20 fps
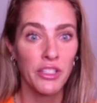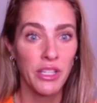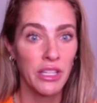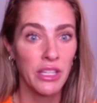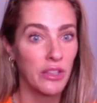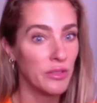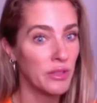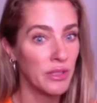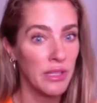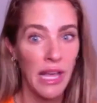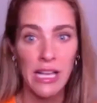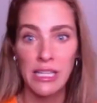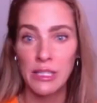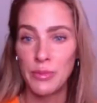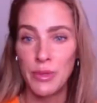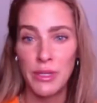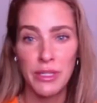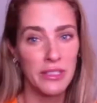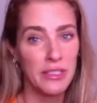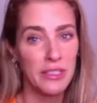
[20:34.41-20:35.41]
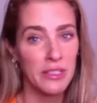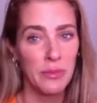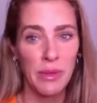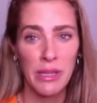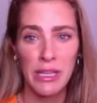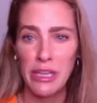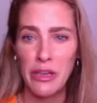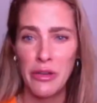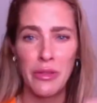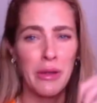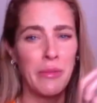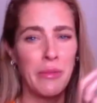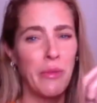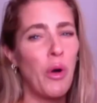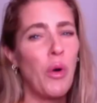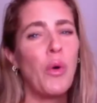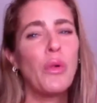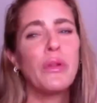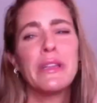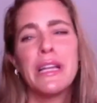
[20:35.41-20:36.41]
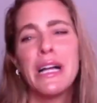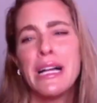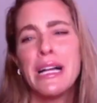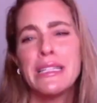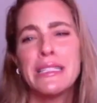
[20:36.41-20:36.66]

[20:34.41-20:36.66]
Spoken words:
Like those last pieces of my ego that I'm holding on